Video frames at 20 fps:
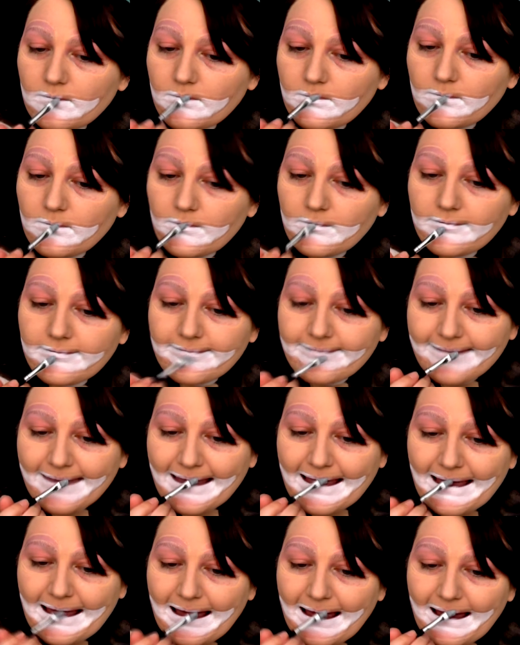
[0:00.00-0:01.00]
You don't
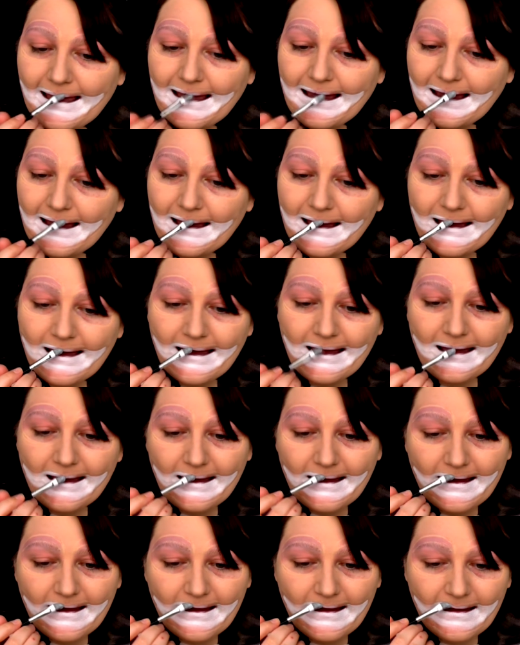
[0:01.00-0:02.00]
necessarily have to be neat with
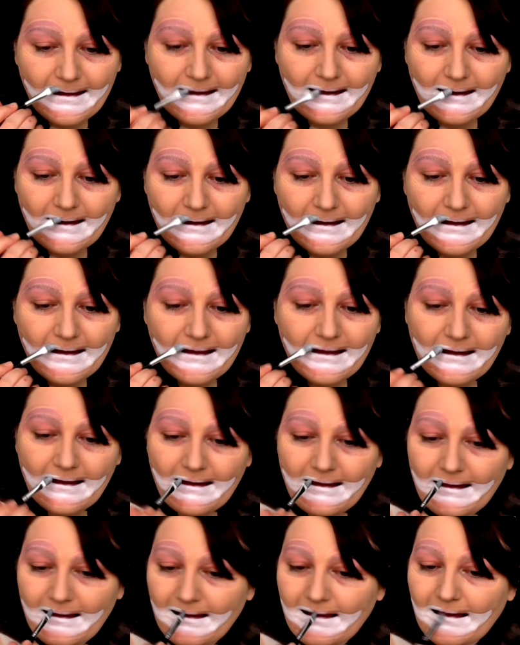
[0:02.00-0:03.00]
this part, as we're going
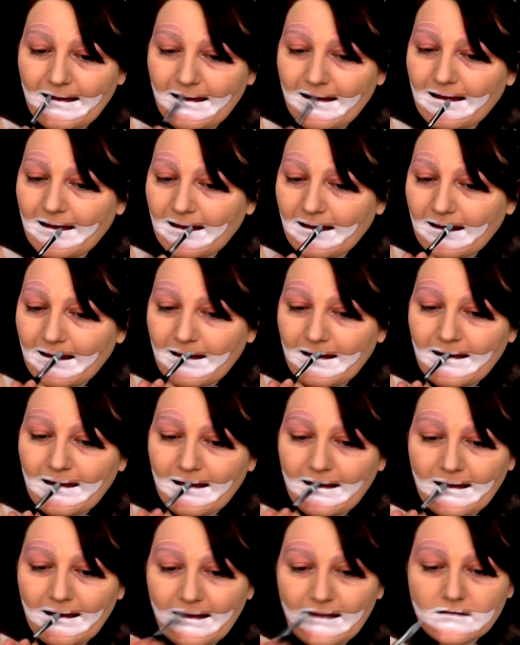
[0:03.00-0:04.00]
to fill it in
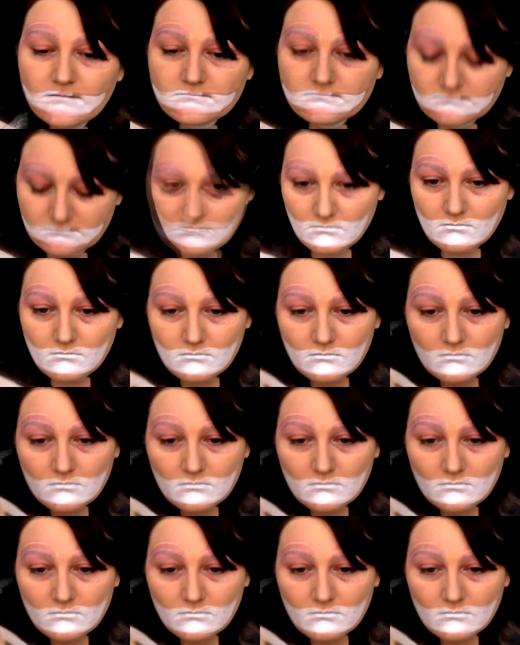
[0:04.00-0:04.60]
anyway and